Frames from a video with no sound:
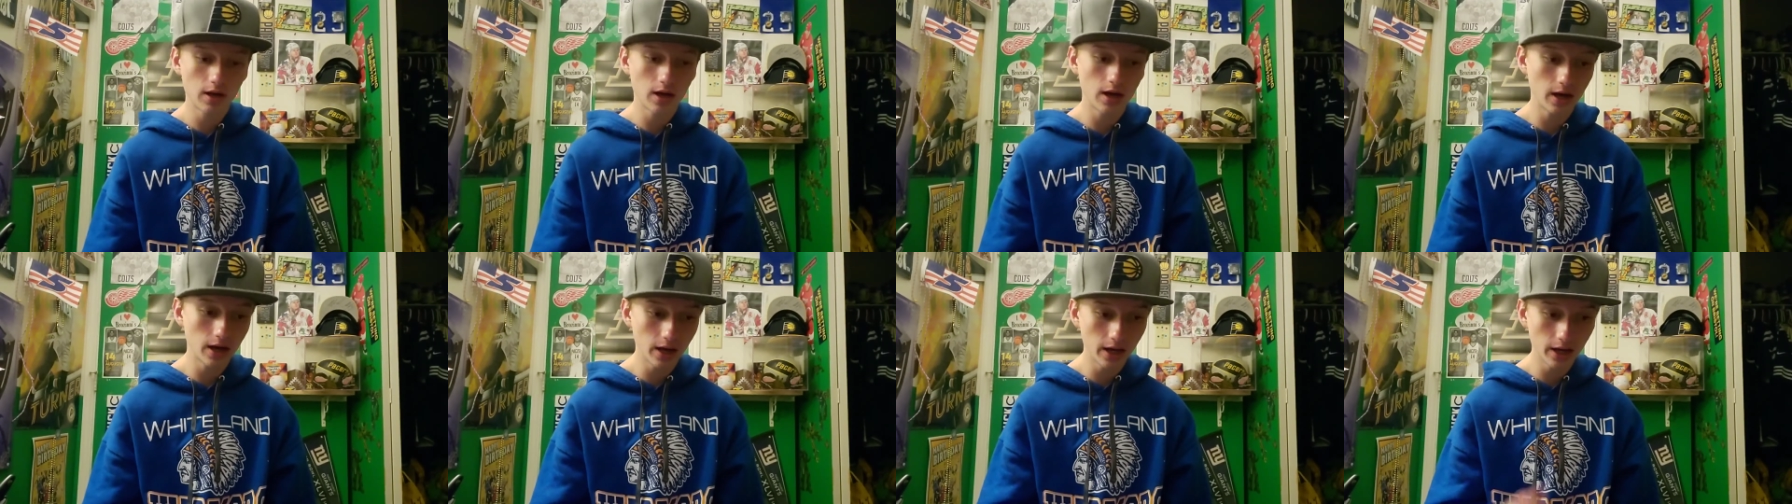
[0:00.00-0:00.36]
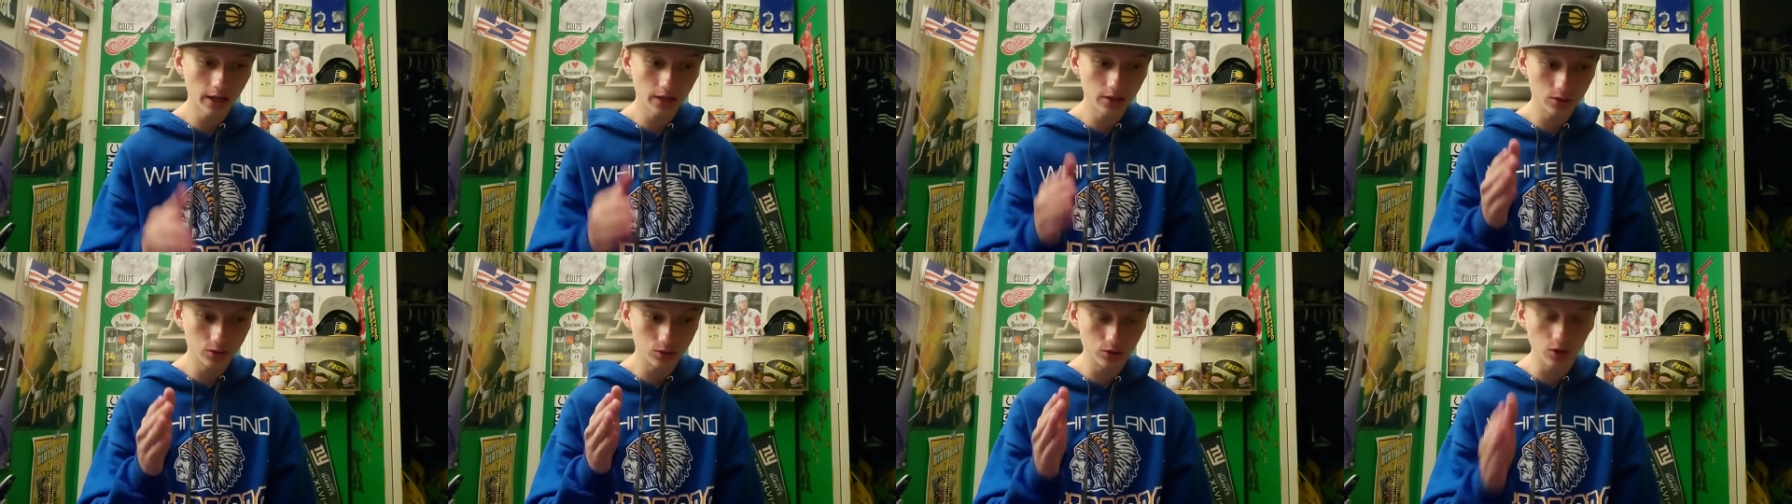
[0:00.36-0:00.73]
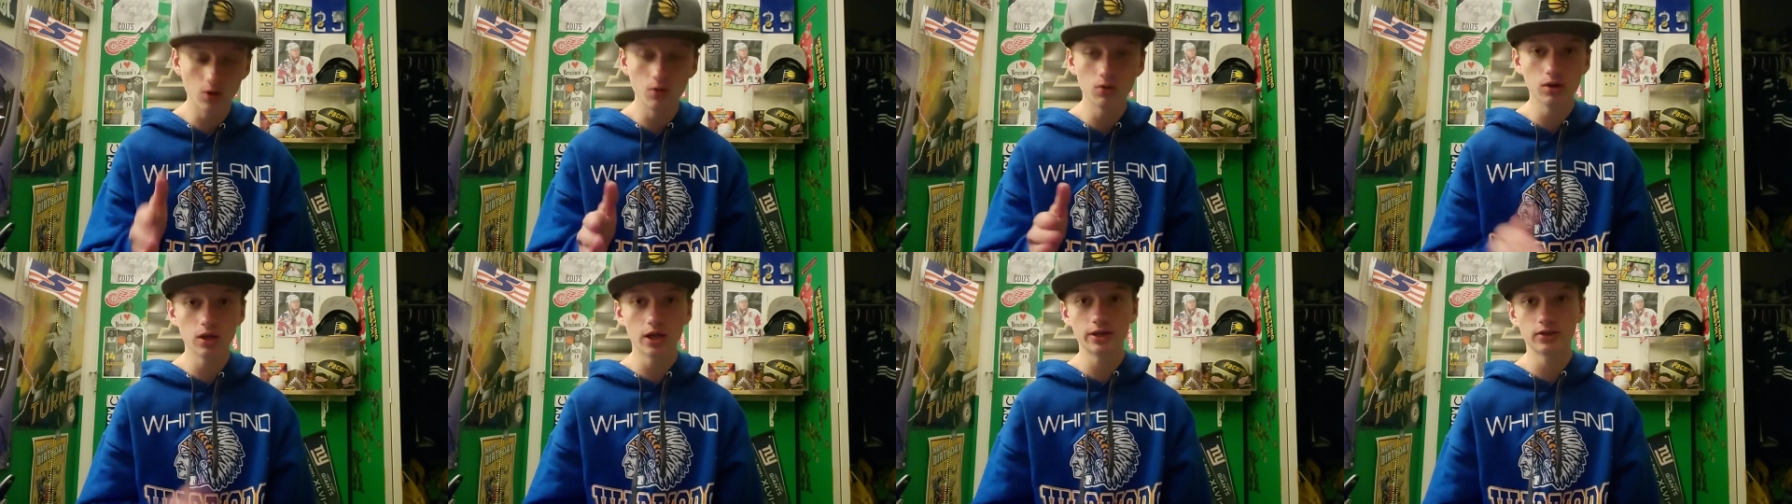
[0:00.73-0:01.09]
I
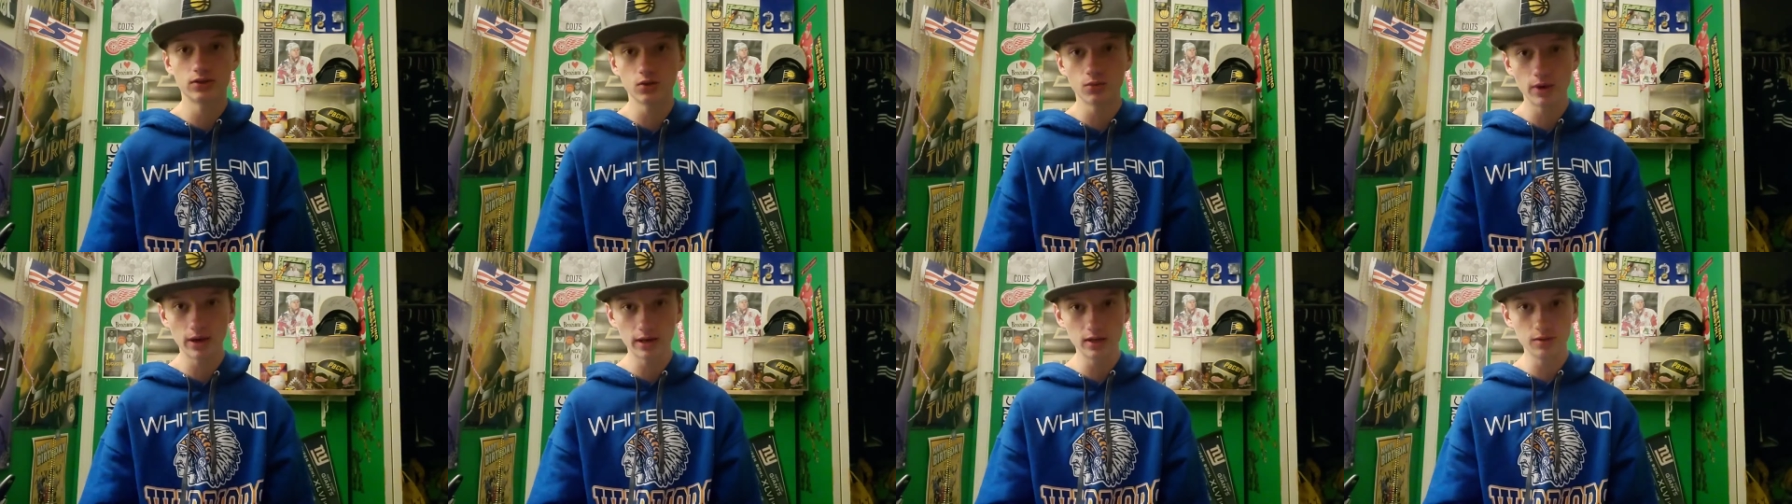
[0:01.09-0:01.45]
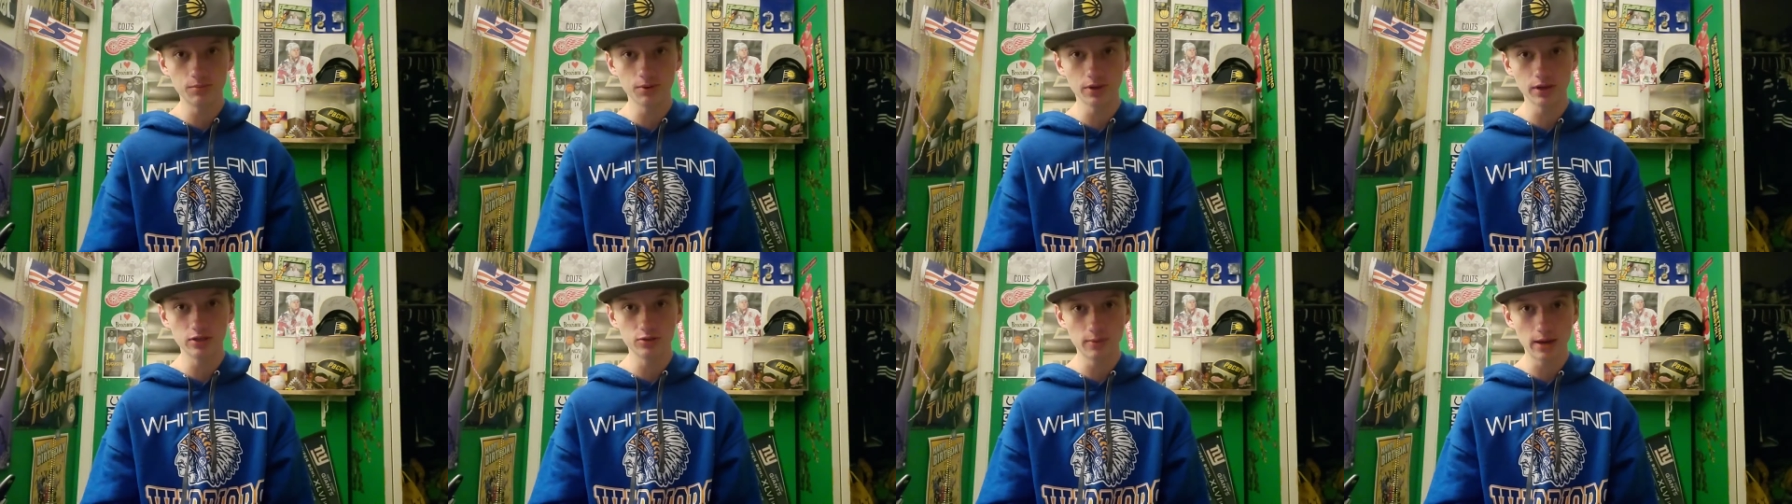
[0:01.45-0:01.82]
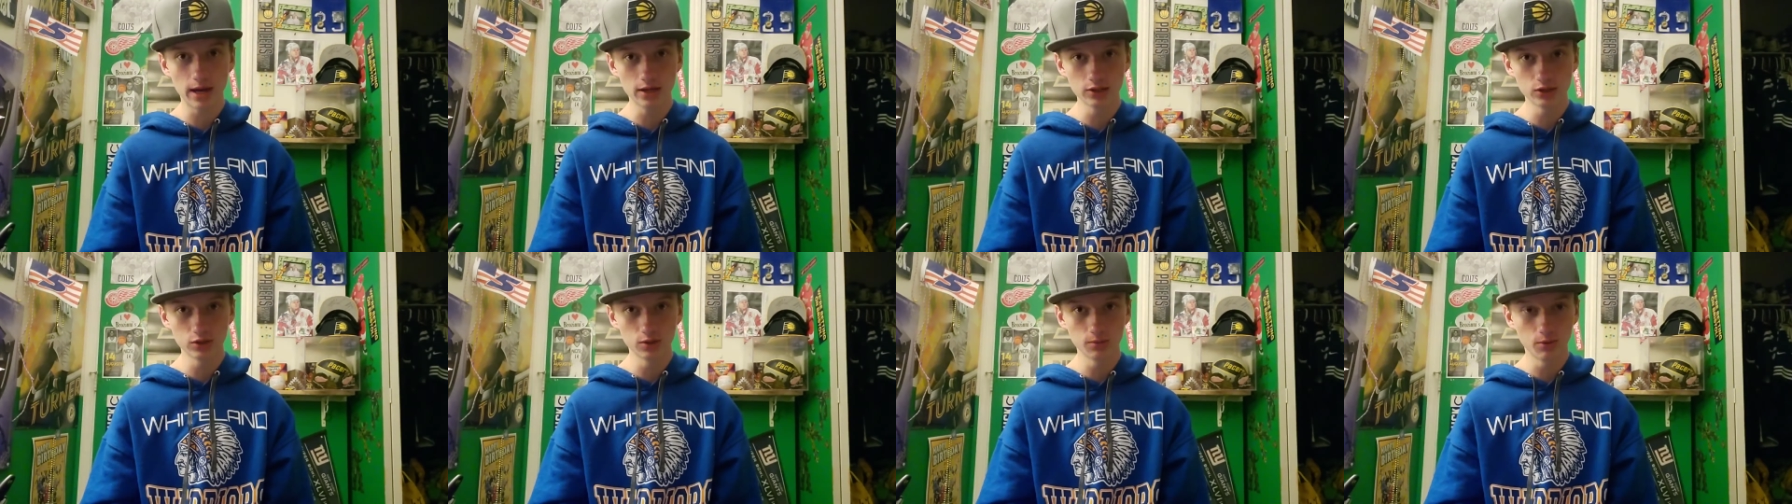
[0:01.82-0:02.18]
don't like the way he plays
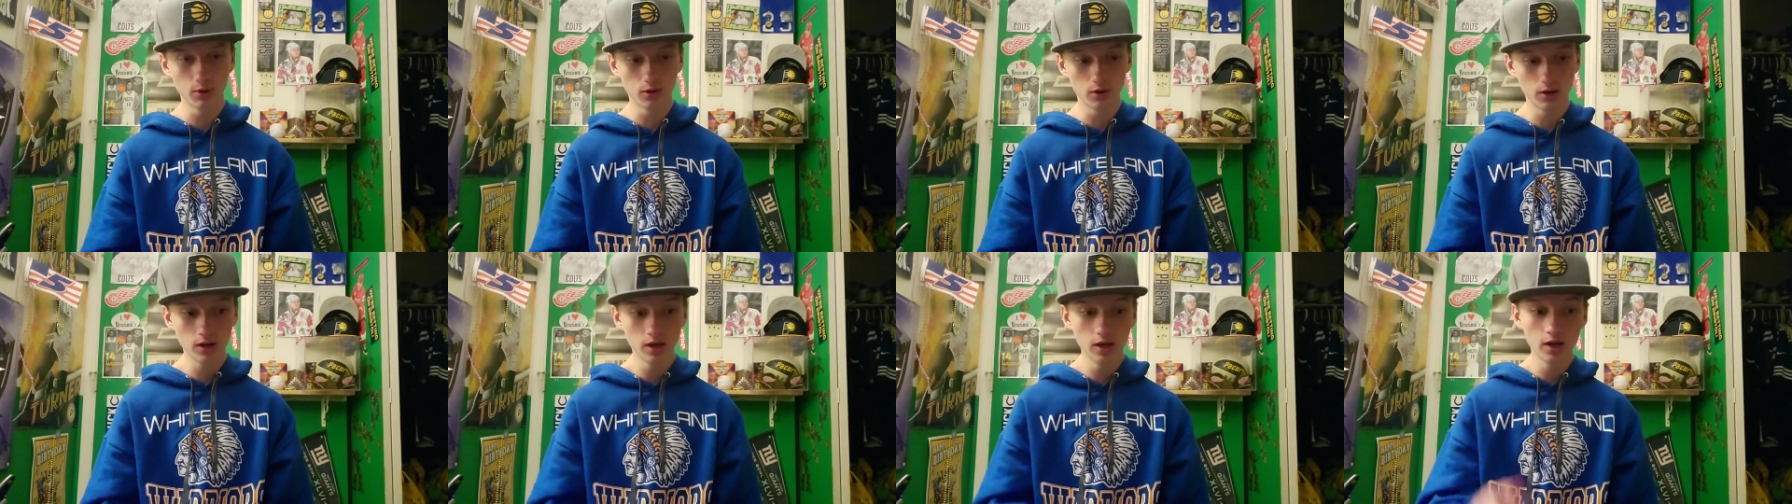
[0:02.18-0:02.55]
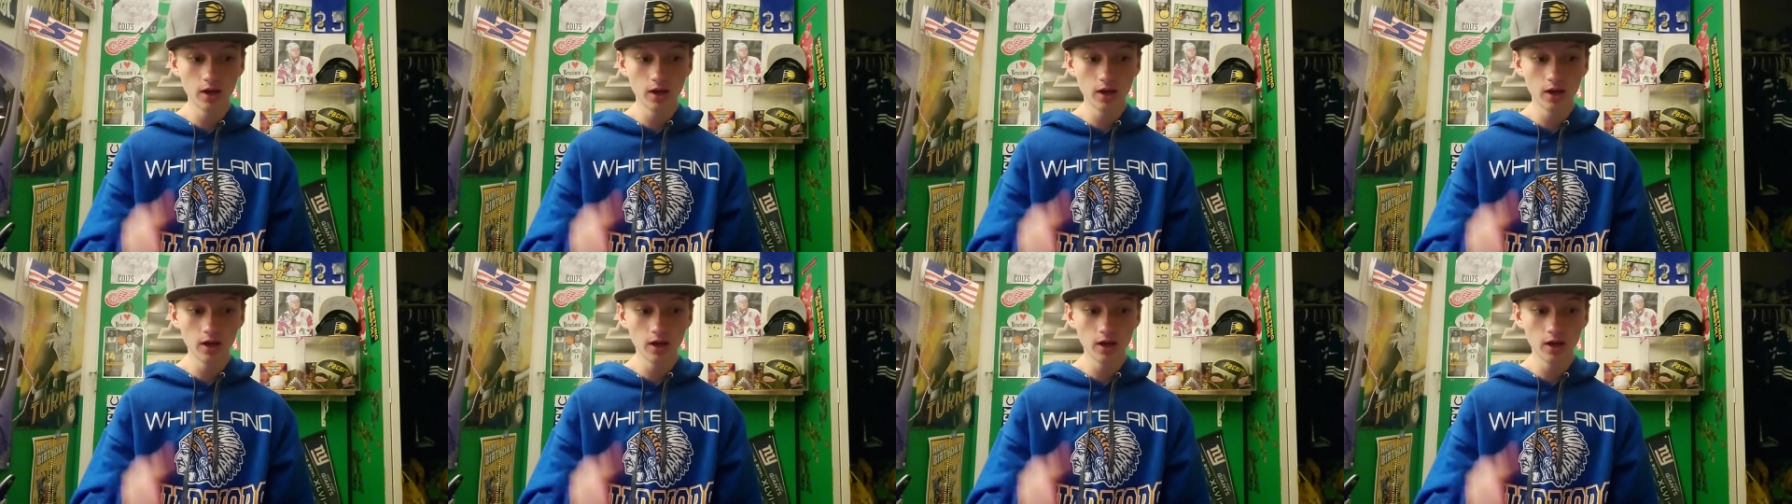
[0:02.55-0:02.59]
basketball.